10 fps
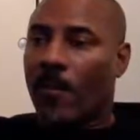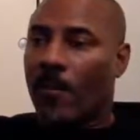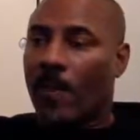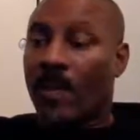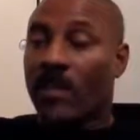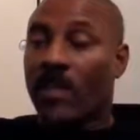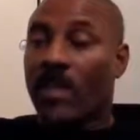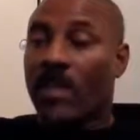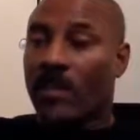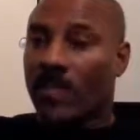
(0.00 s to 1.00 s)
by a
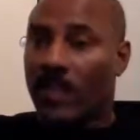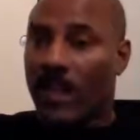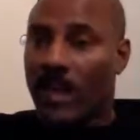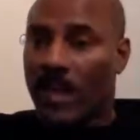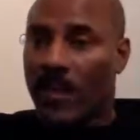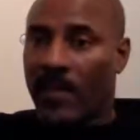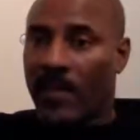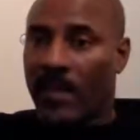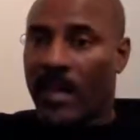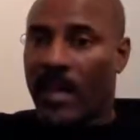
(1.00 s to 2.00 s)
scientific diet,
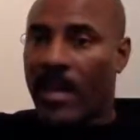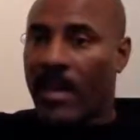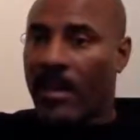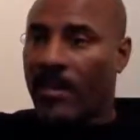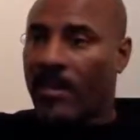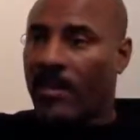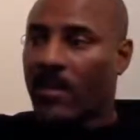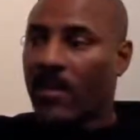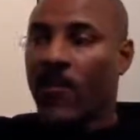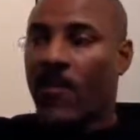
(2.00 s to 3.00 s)
and that is
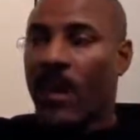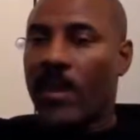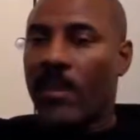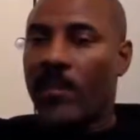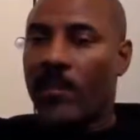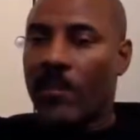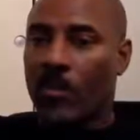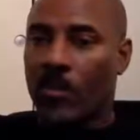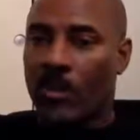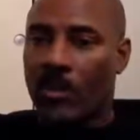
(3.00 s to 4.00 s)
finding
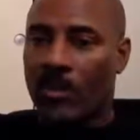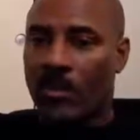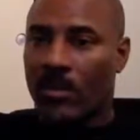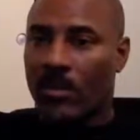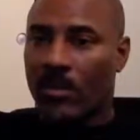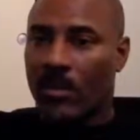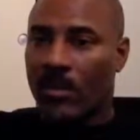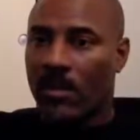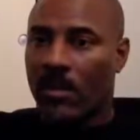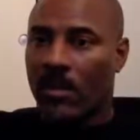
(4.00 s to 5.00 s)
foods
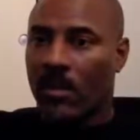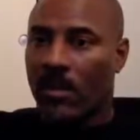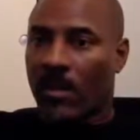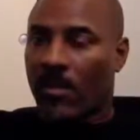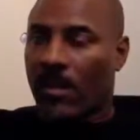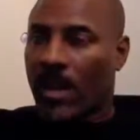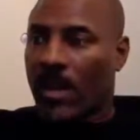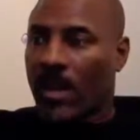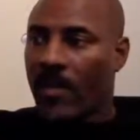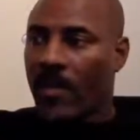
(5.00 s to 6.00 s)

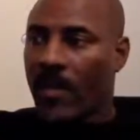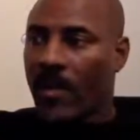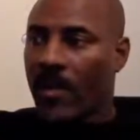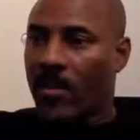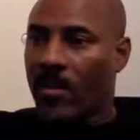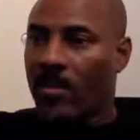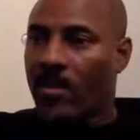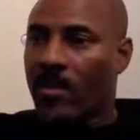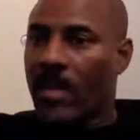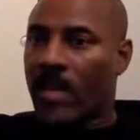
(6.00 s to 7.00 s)
that
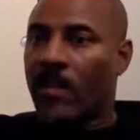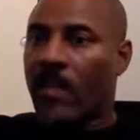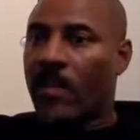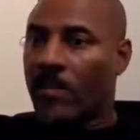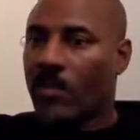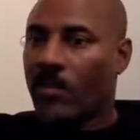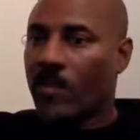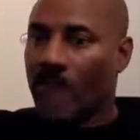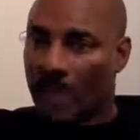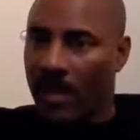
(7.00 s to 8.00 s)
satisfy the
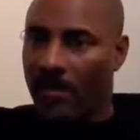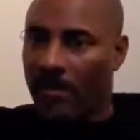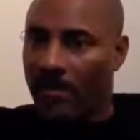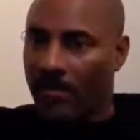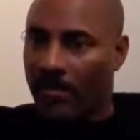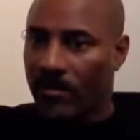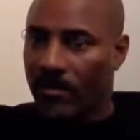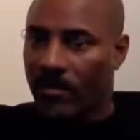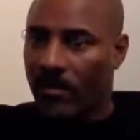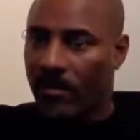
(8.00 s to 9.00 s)
sweet palate,
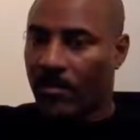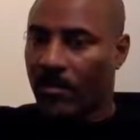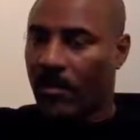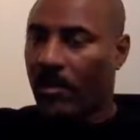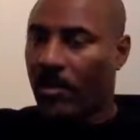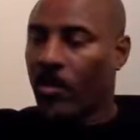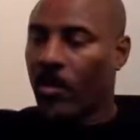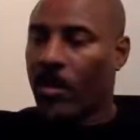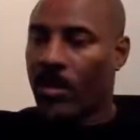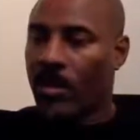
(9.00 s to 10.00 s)
but
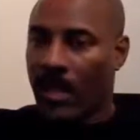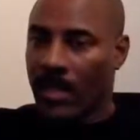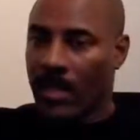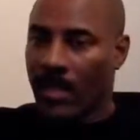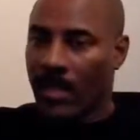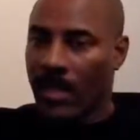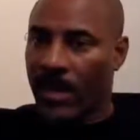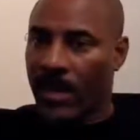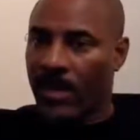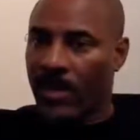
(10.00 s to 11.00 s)
don't raise the glycemic
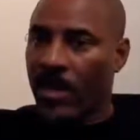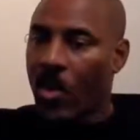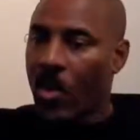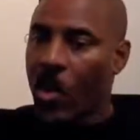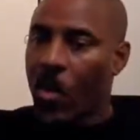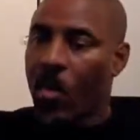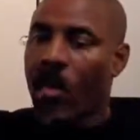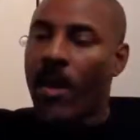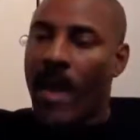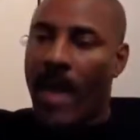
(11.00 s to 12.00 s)
index
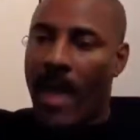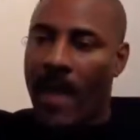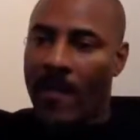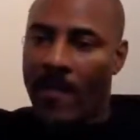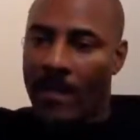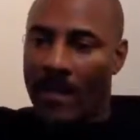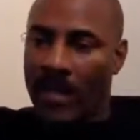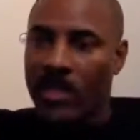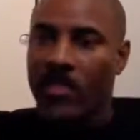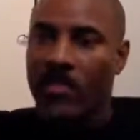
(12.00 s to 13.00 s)
or have
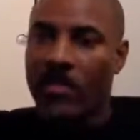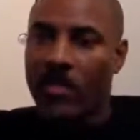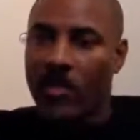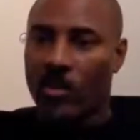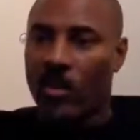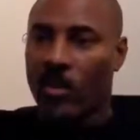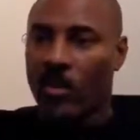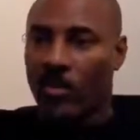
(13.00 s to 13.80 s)
additional nutritional